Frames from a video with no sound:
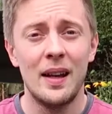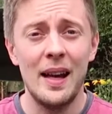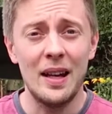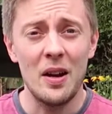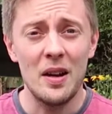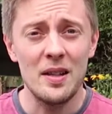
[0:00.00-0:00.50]

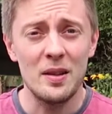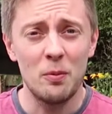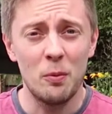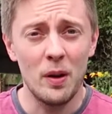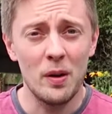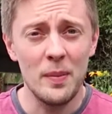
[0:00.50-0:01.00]
Hey guys,
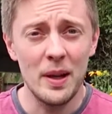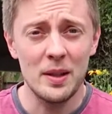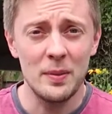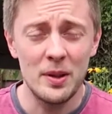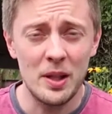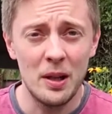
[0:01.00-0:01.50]
welcome back
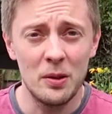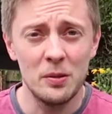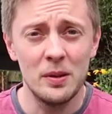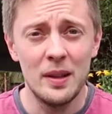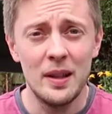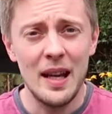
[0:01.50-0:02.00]
to my channel.
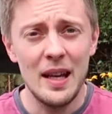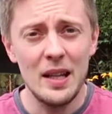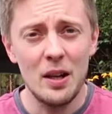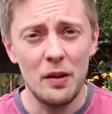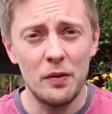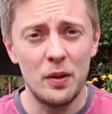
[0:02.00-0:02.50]

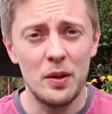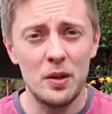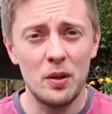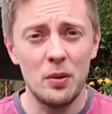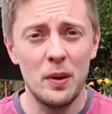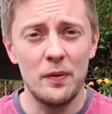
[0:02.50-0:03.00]
Today I thought I'd
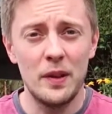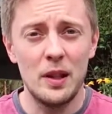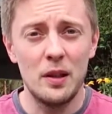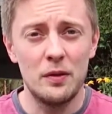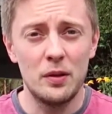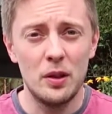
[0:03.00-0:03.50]
do a quick
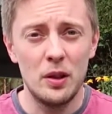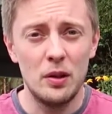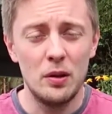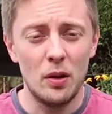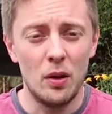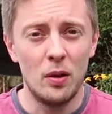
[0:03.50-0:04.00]
video for
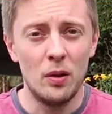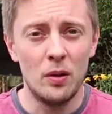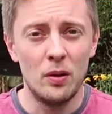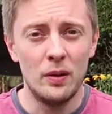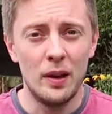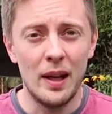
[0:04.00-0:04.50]
you
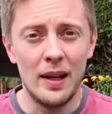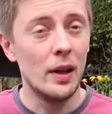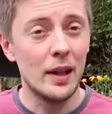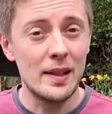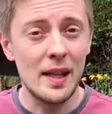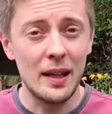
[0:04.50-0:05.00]
on
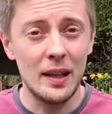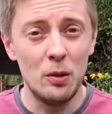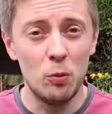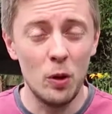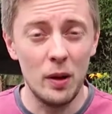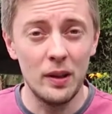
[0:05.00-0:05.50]
exactly
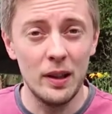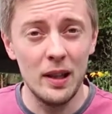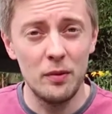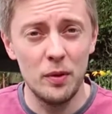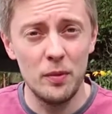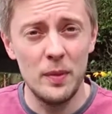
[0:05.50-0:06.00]
what I'm going to
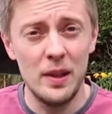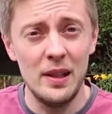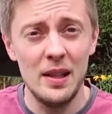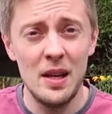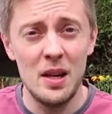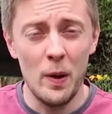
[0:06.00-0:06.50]
have with me
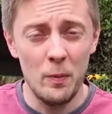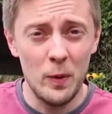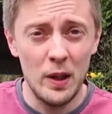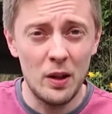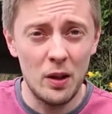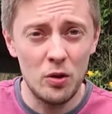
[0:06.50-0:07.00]
when
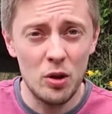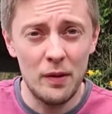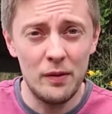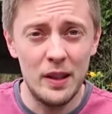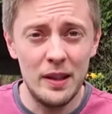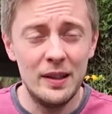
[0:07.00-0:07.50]
we go
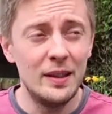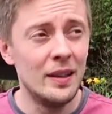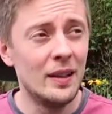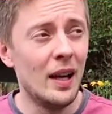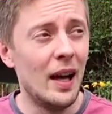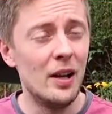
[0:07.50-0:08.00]
travelling.
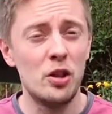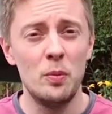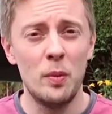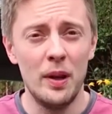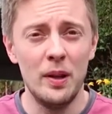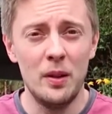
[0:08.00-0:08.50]
As
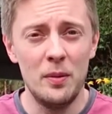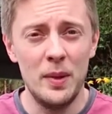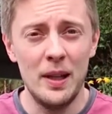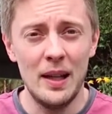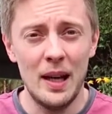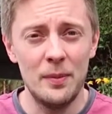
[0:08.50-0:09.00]
you might know,
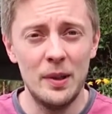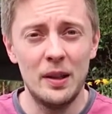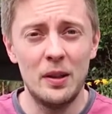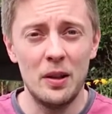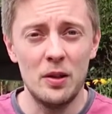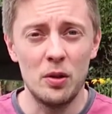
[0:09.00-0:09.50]
me and Abby are
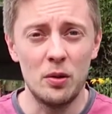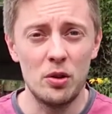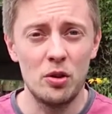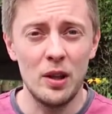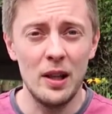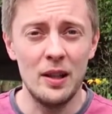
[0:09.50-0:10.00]
going to
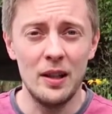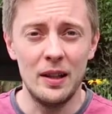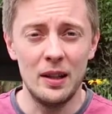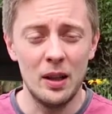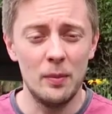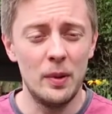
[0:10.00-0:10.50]
Australia
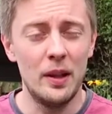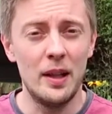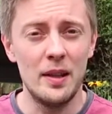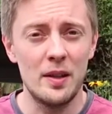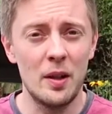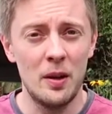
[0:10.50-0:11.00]
in a couple of
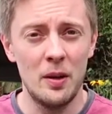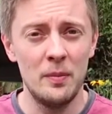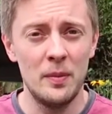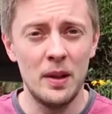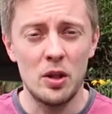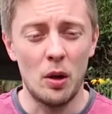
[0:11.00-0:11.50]
days
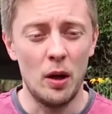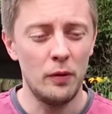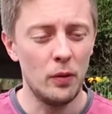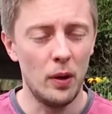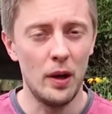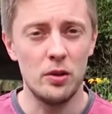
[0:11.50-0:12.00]
time, so I
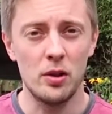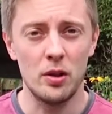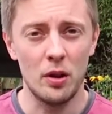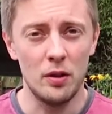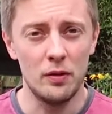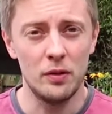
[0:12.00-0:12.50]
thought I'd
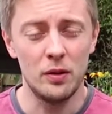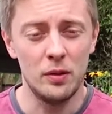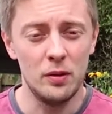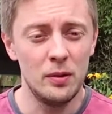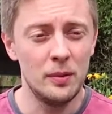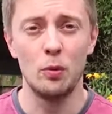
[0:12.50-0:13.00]
just go
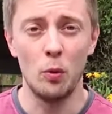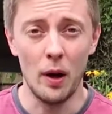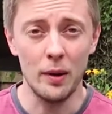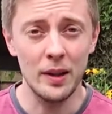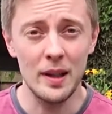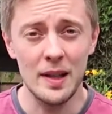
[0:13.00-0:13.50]
through
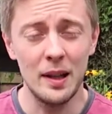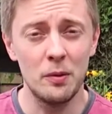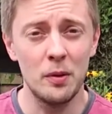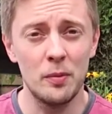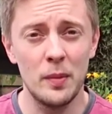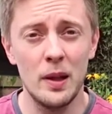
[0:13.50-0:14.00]
what I'm going to take
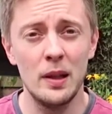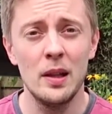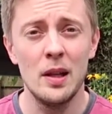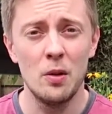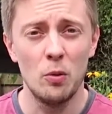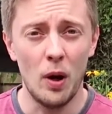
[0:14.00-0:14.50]
with me,
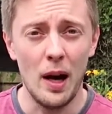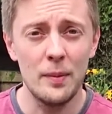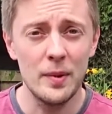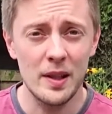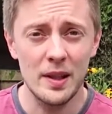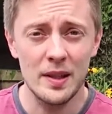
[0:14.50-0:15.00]
what
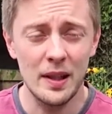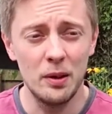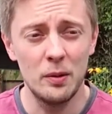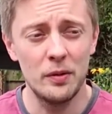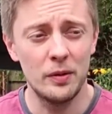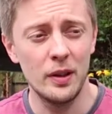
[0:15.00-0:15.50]
Abby's going to
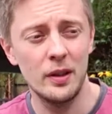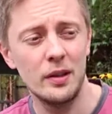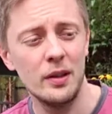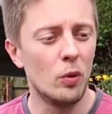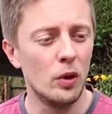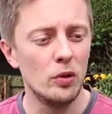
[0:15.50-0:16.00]
take with her,
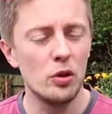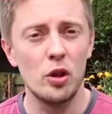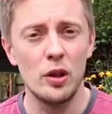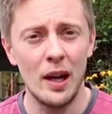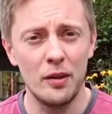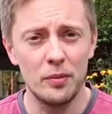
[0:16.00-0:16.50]
what you
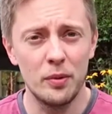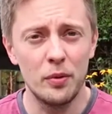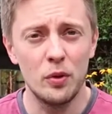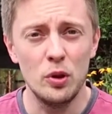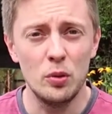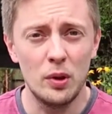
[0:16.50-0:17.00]
should have
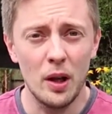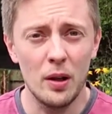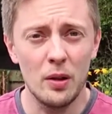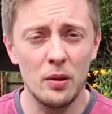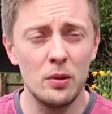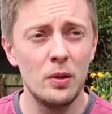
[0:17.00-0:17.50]
before you
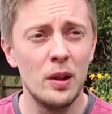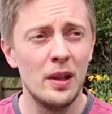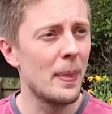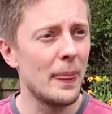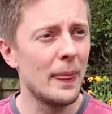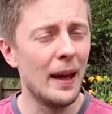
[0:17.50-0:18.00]
go,
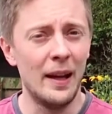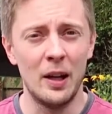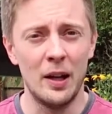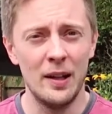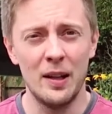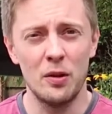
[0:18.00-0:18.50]
and
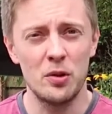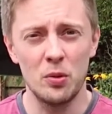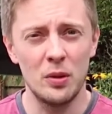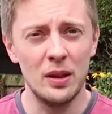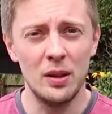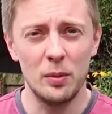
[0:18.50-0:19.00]
then I'll
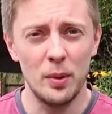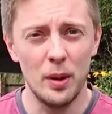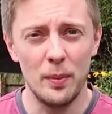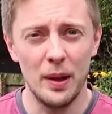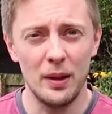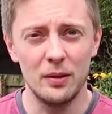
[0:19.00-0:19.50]
talk a little bit
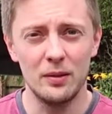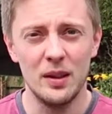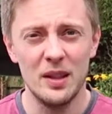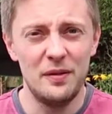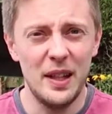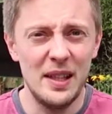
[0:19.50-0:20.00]
about
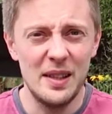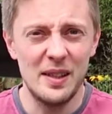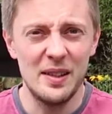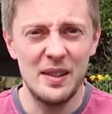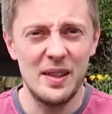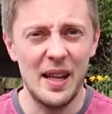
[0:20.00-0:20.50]

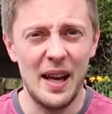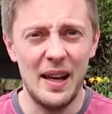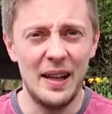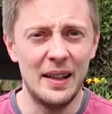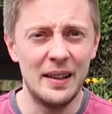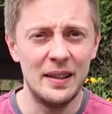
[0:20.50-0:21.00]
visas
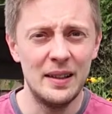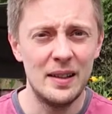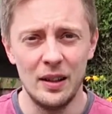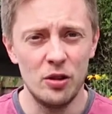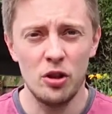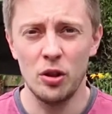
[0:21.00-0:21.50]
and
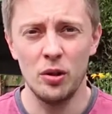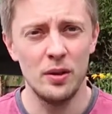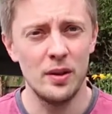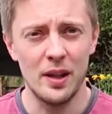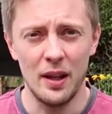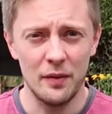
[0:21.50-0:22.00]

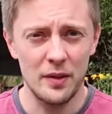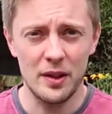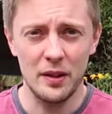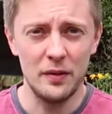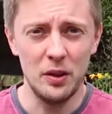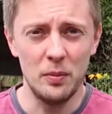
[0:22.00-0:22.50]
insurance and other
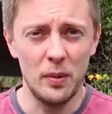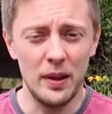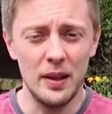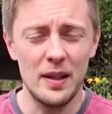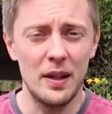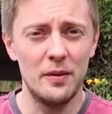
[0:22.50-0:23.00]
stuff that you might
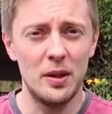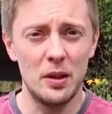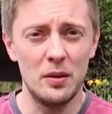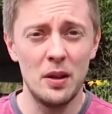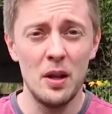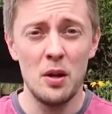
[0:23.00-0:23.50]
need to have
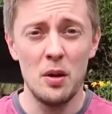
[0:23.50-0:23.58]
done